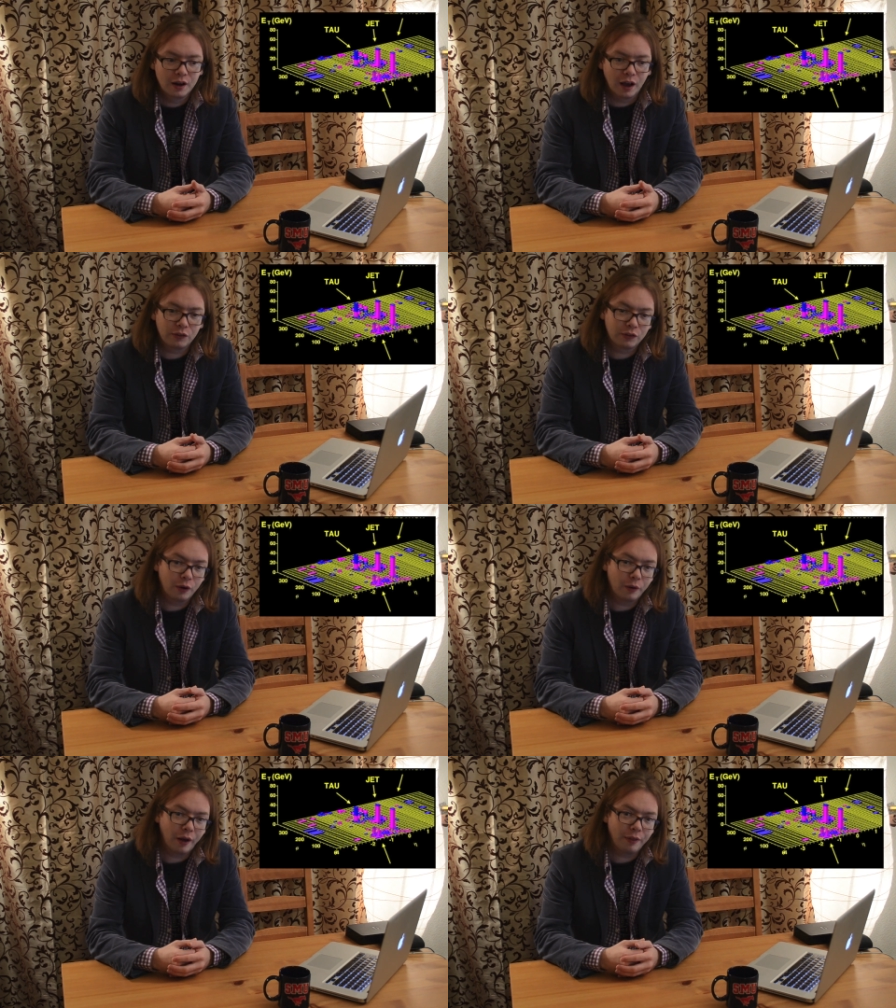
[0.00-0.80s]
And
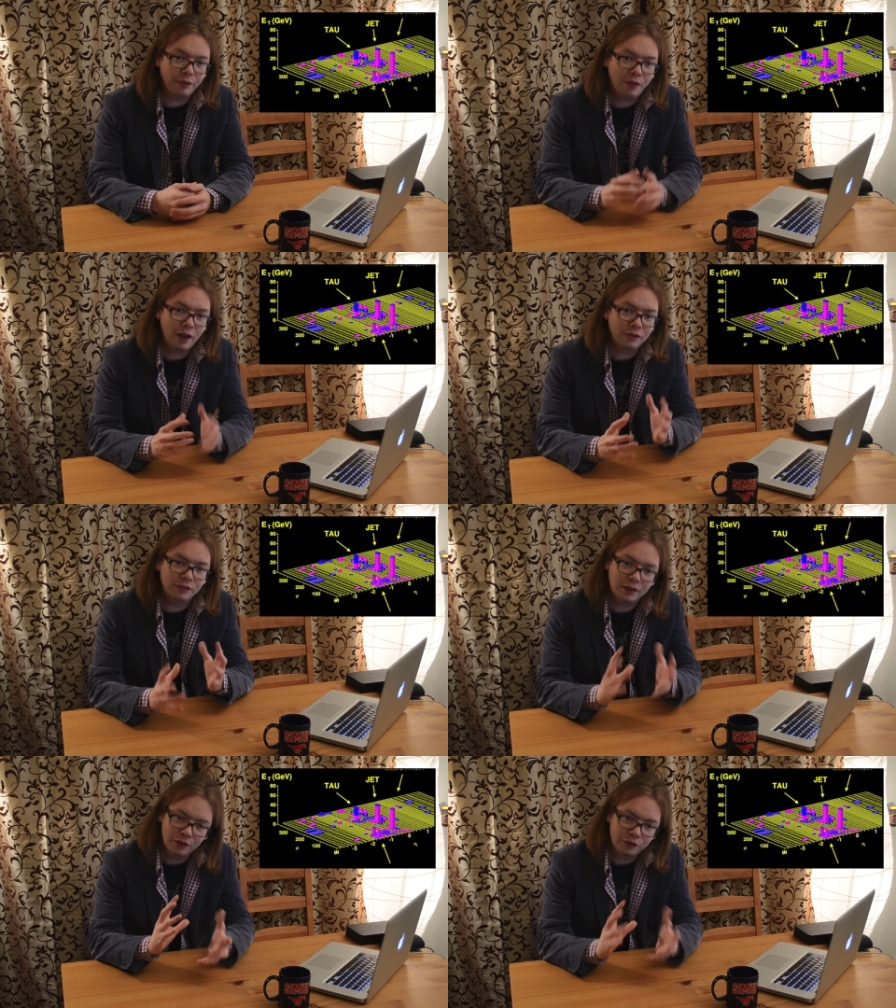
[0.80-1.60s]
so that
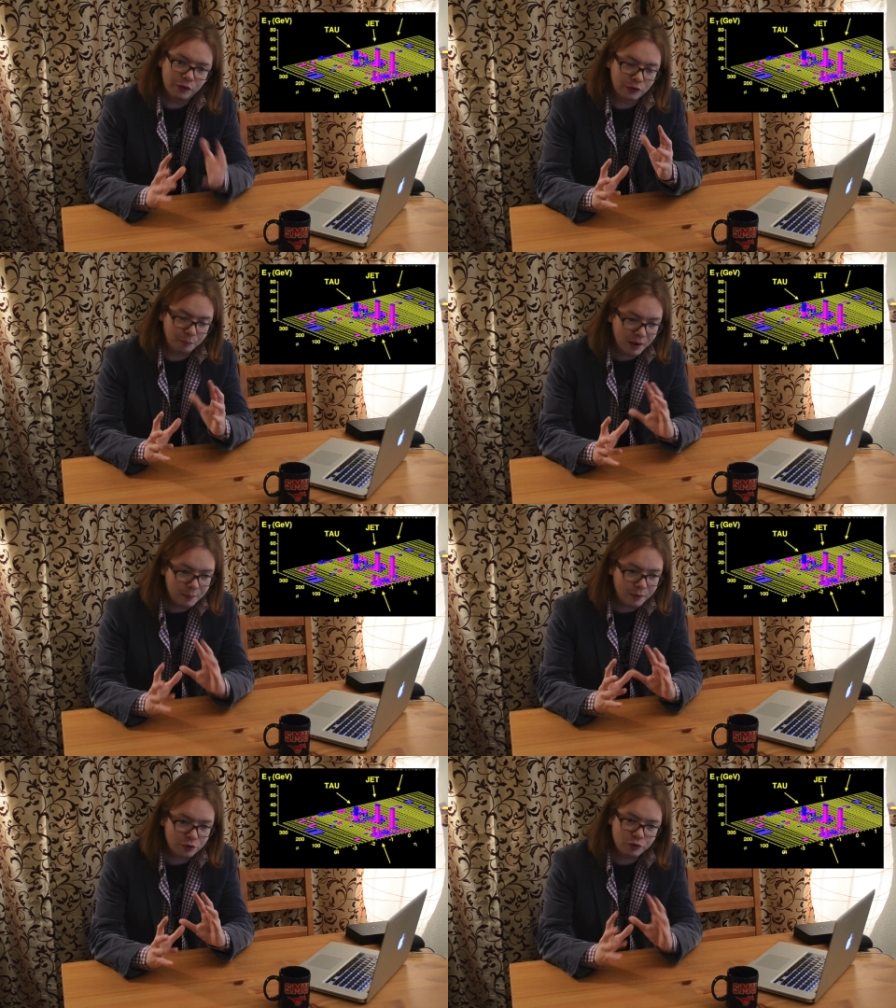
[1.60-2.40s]
signature is a bit
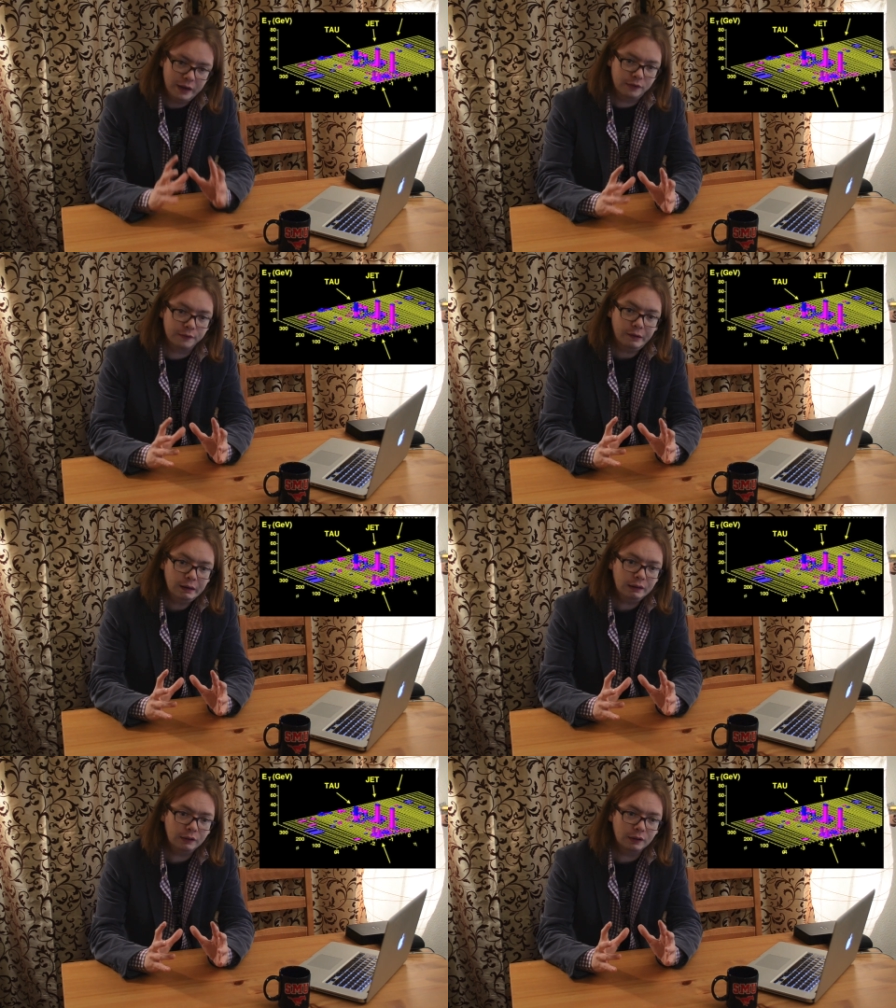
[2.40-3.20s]
more tricky to
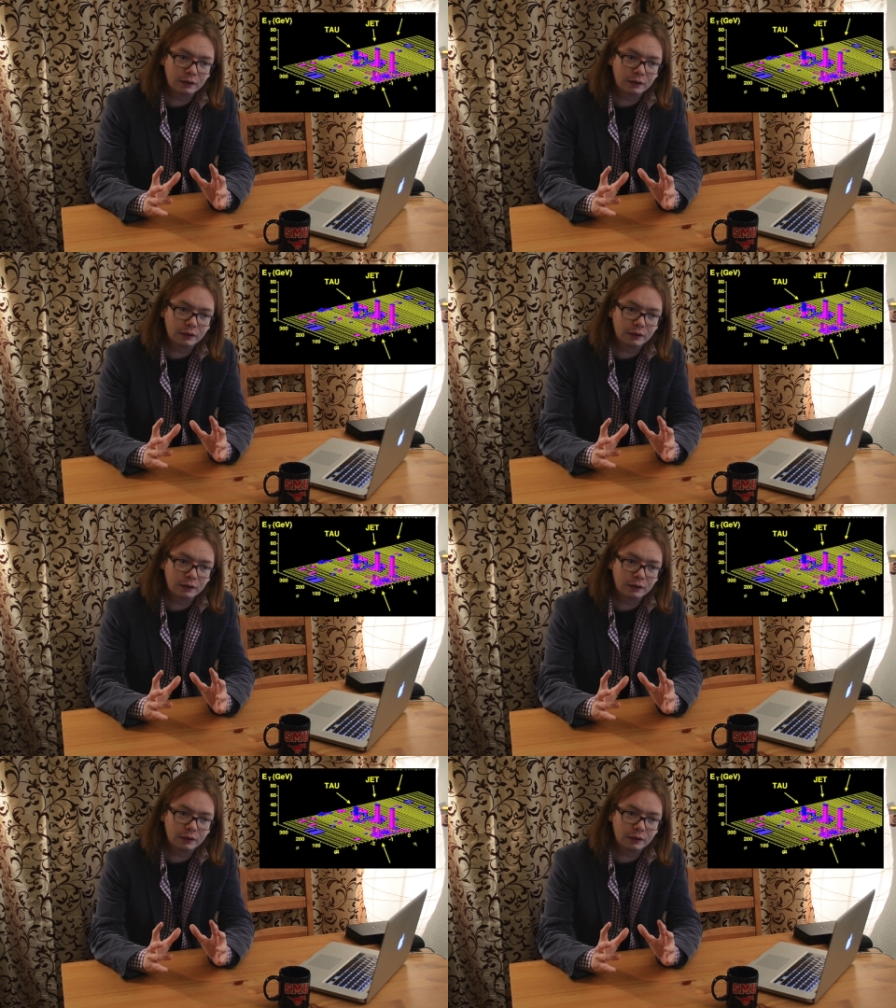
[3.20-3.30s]
find,